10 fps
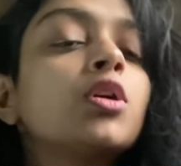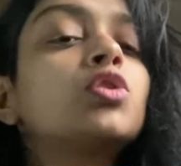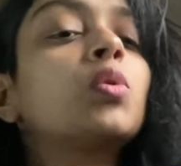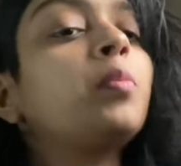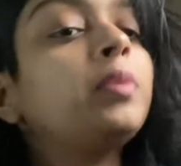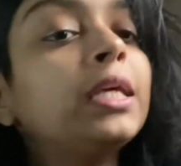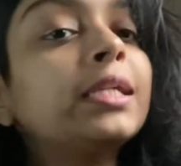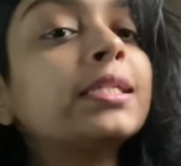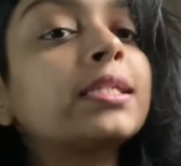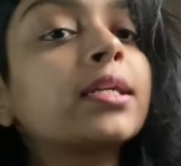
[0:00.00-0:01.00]
So
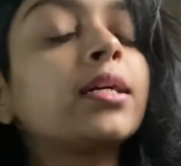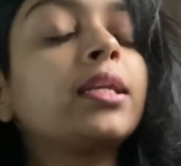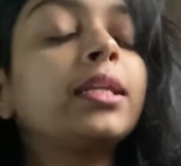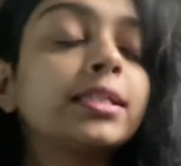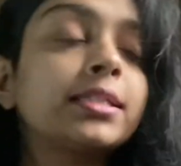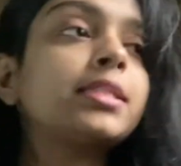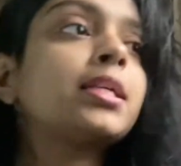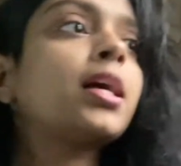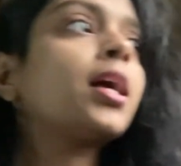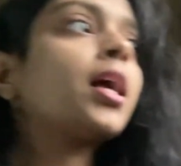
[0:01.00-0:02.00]
please, let's
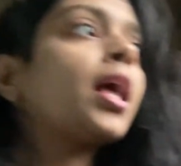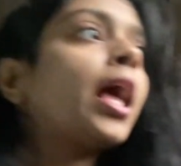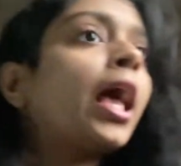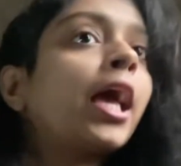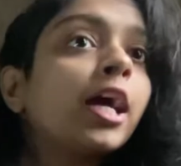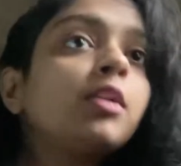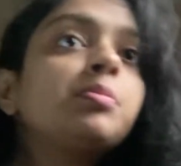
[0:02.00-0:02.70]
help